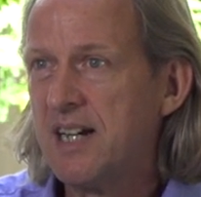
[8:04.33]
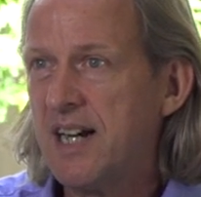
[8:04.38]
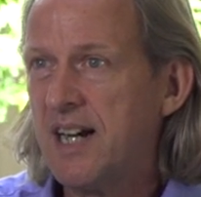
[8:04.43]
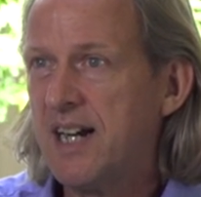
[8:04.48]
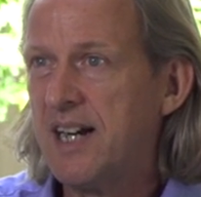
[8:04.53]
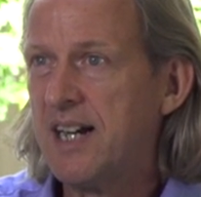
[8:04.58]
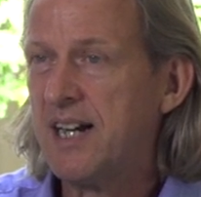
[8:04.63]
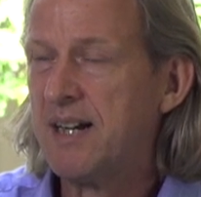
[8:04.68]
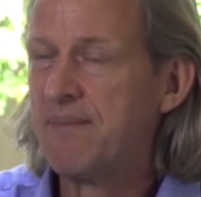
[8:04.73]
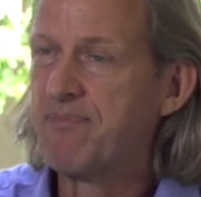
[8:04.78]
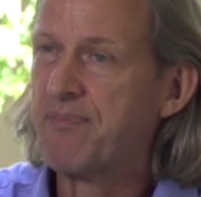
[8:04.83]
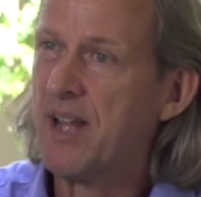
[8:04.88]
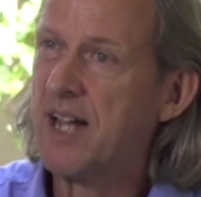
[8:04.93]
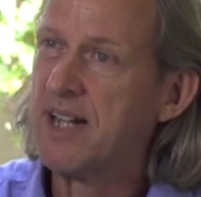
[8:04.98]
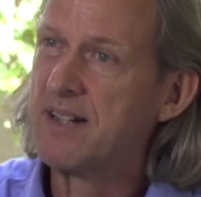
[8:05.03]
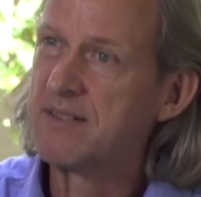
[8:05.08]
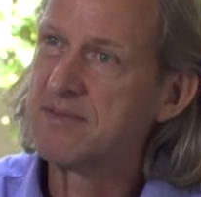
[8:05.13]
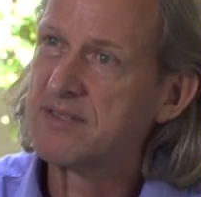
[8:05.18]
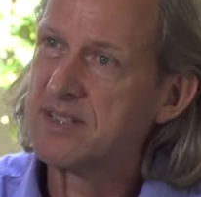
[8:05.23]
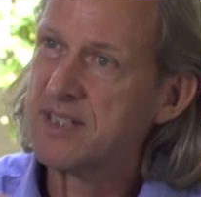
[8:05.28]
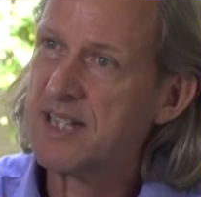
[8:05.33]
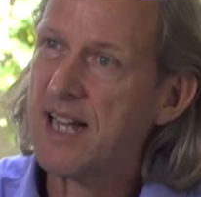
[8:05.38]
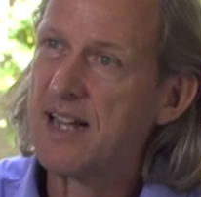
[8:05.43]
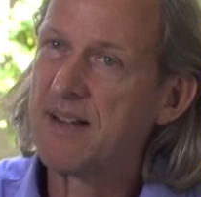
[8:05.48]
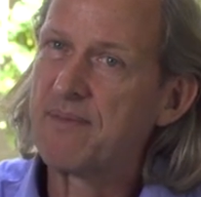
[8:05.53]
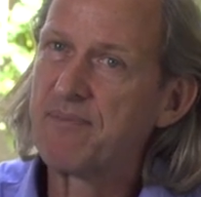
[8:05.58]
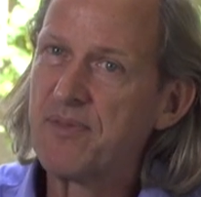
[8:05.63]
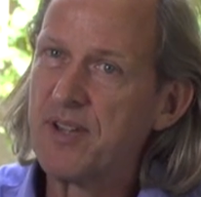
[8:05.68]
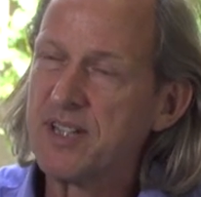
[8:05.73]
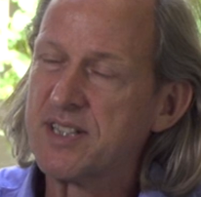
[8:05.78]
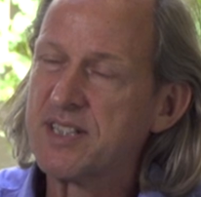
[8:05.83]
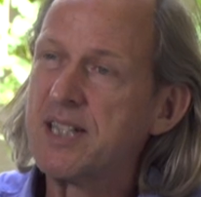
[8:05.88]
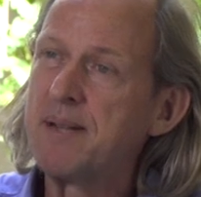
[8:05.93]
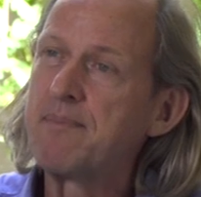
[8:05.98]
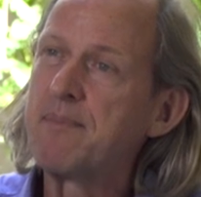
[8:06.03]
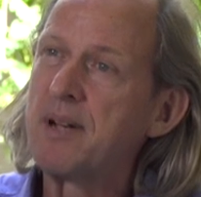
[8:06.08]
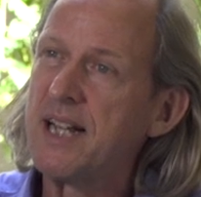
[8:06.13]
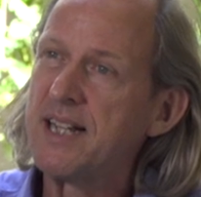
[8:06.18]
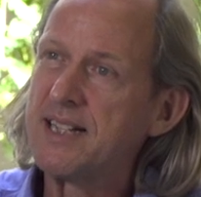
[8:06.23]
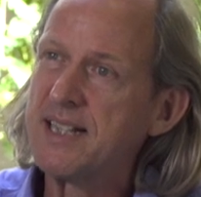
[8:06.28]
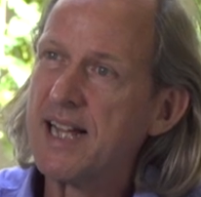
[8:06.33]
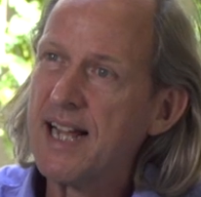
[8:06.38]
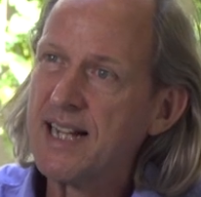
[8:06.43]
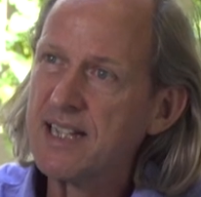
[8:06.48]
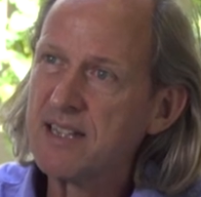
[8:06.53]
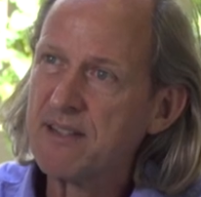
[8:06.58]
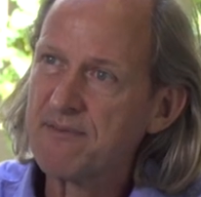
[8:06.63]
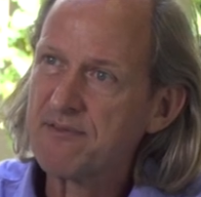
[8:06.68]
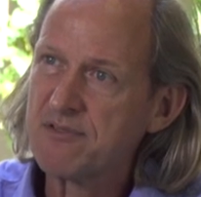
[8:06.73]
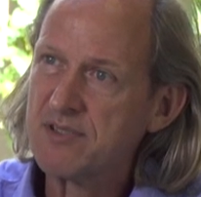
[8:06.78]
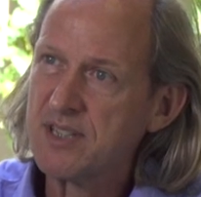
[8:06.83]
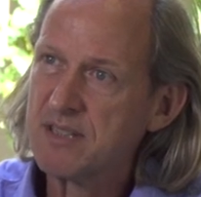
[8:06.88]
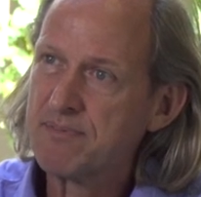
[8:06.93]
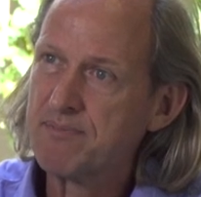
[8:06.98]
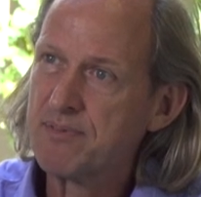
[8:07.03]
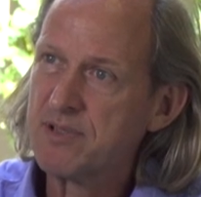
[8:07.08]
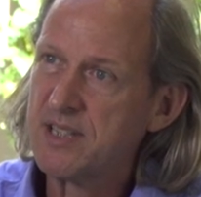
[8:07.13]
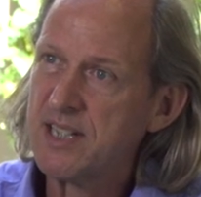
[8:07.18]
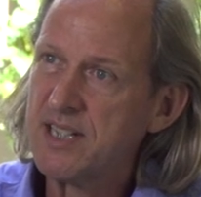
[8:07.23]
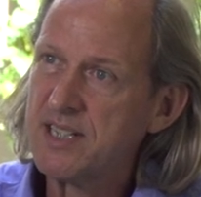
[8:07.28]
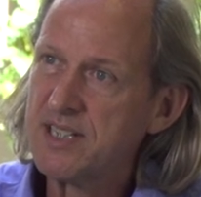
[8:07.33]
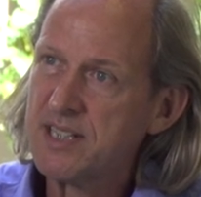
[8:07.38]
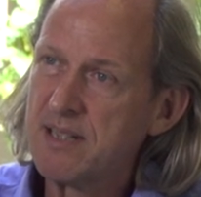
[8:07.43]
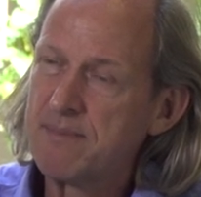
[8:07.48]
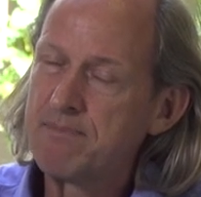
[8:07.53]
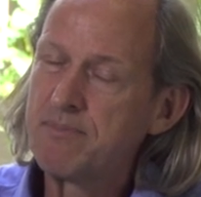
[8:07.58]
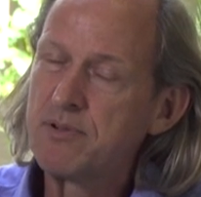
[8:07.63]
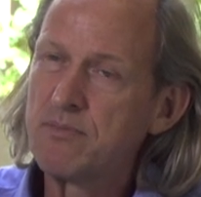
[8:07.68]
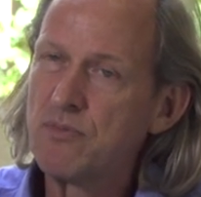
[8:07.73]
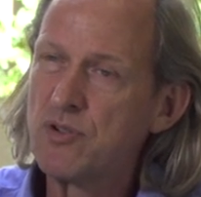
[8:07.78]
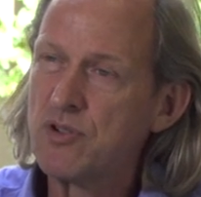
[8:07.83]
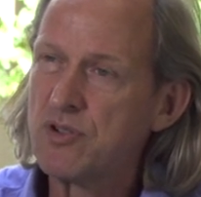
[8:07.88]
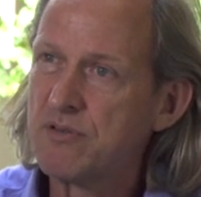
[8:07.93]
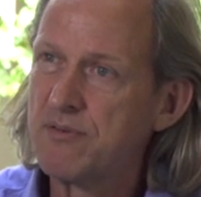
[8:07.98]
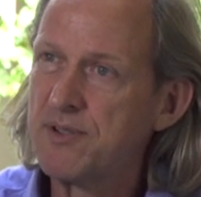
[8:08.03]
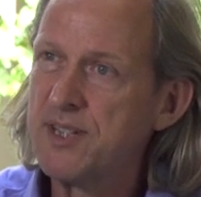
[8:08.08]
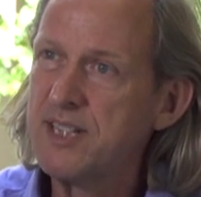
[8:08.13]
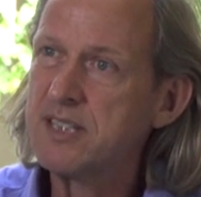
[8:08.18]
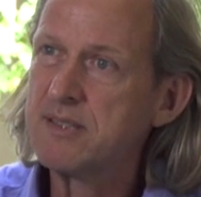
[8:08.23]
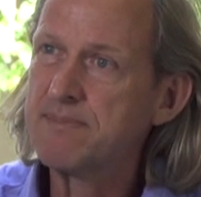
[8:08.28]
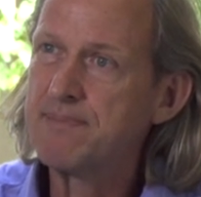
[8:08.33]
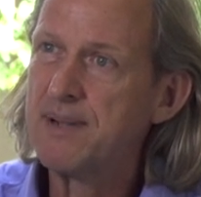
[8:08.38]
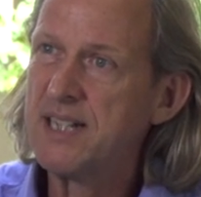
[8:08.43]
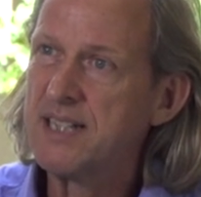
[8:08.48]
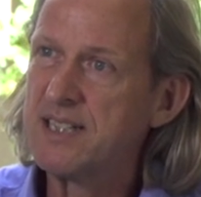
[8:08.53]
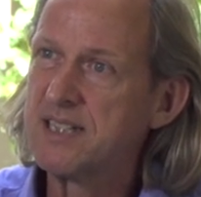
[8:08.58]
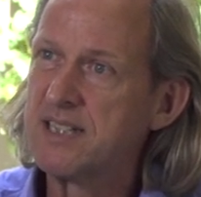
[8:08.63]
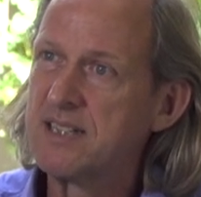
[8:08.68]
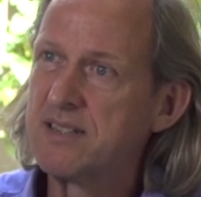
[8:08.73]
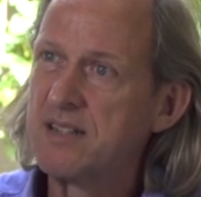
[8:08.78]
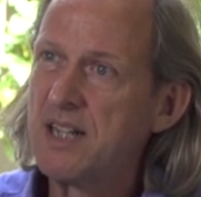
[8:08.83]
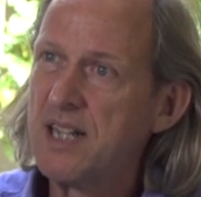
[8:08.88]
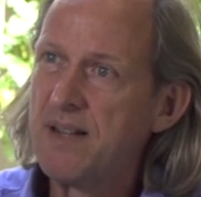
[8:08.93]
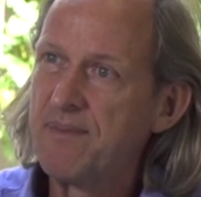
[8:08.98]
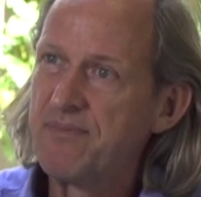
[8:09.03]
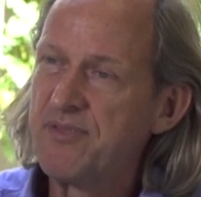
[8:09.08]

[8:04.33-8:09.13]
And stimulate active transportation and put more green space in.